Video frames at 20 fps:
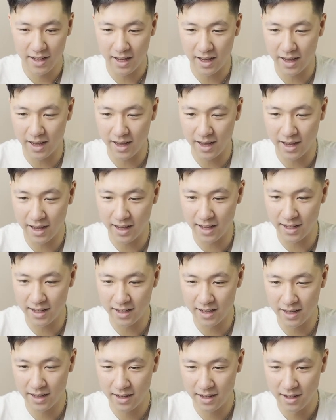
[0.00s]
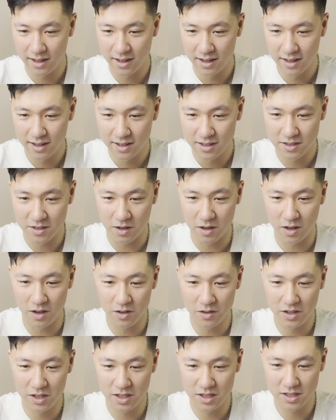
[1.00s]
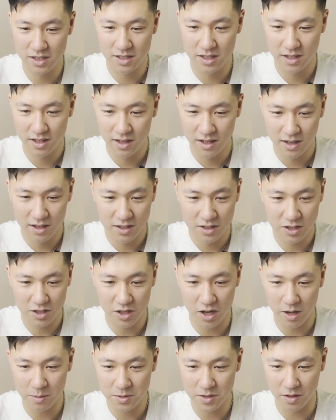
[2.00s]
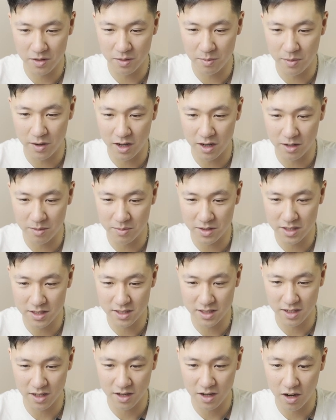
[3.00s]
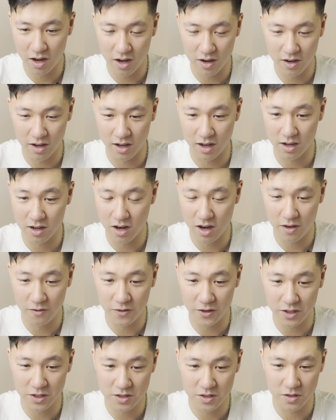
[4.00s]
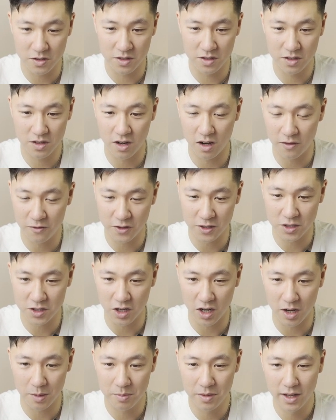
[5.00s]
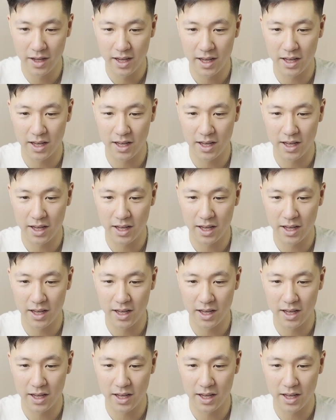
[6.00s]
and so all these shops on the bottom, this is a coffee shop,